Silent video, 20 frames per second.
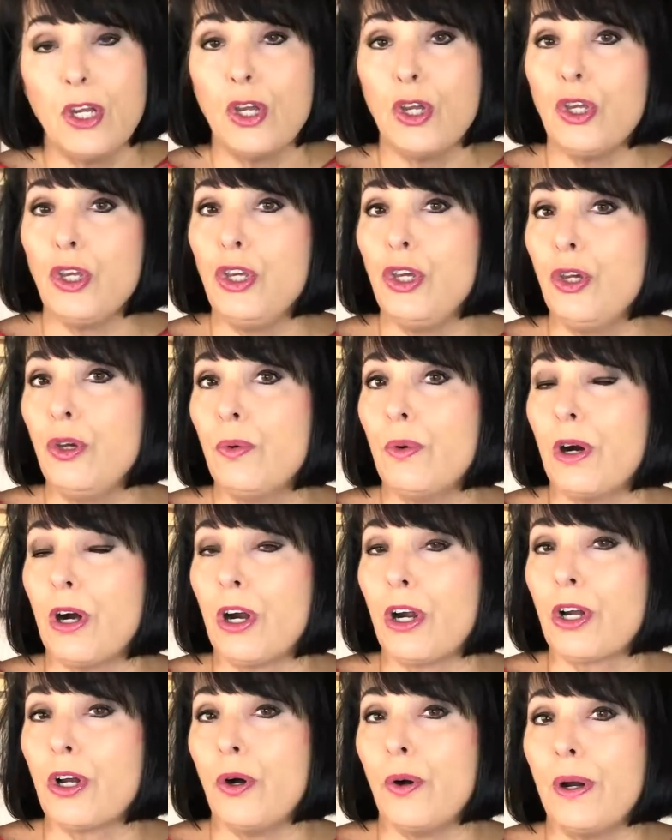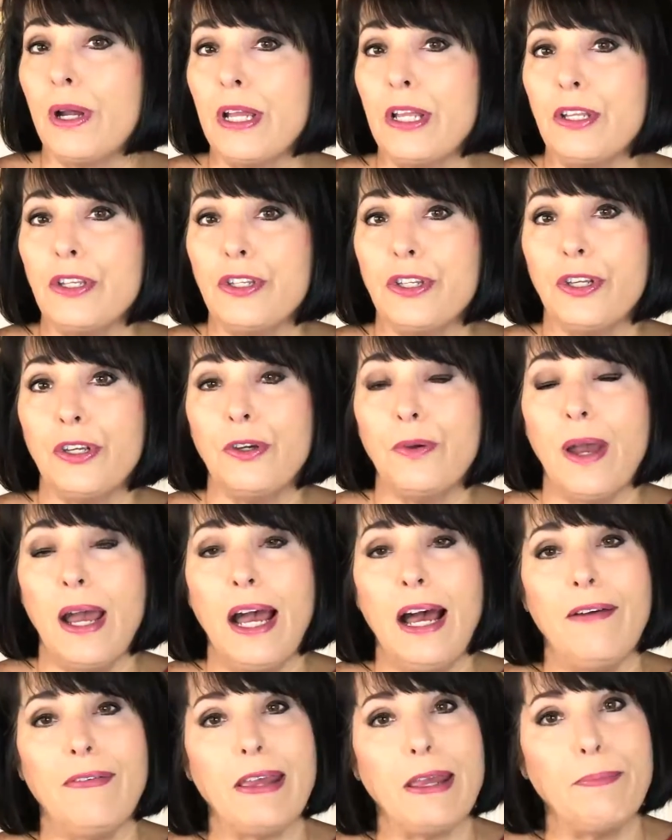You are going to
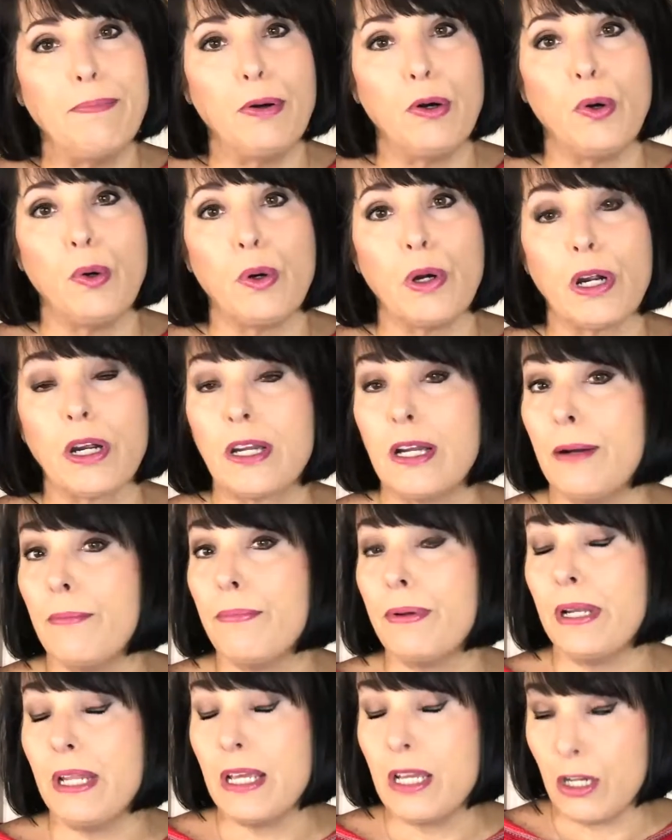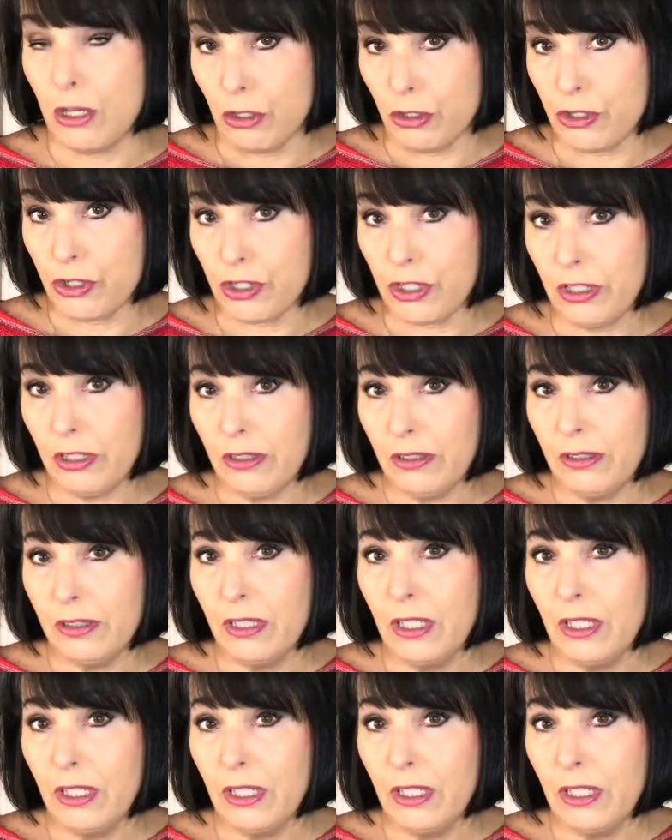have a poor company culture.